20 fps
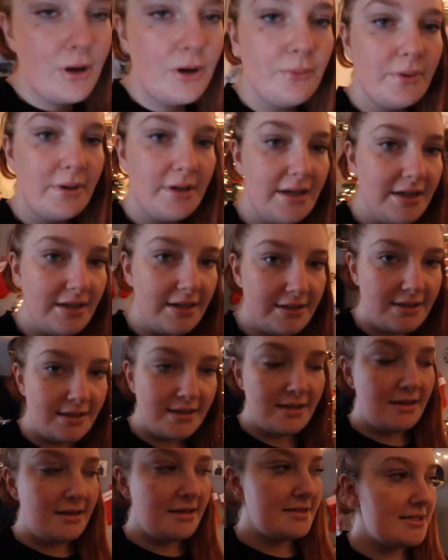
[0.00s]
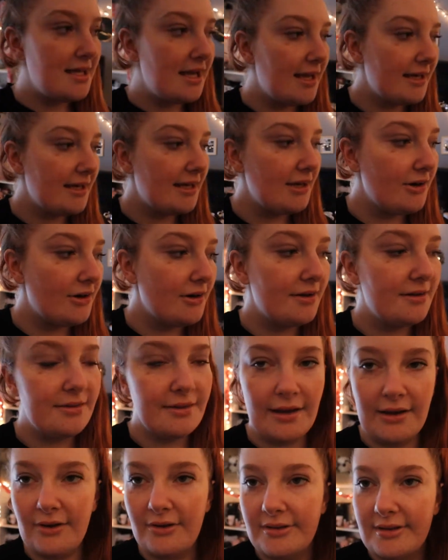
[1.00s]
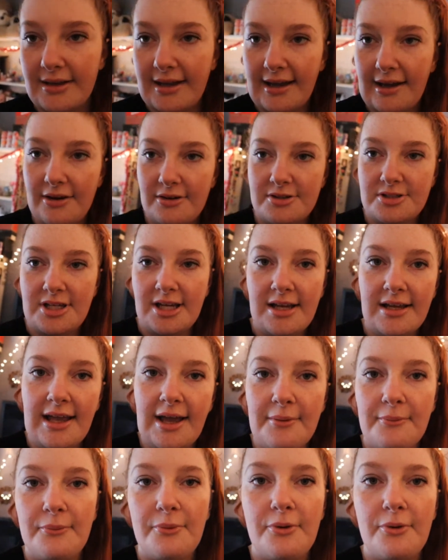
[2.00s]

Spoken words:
But we're gonna stay in here, lay on the couch, get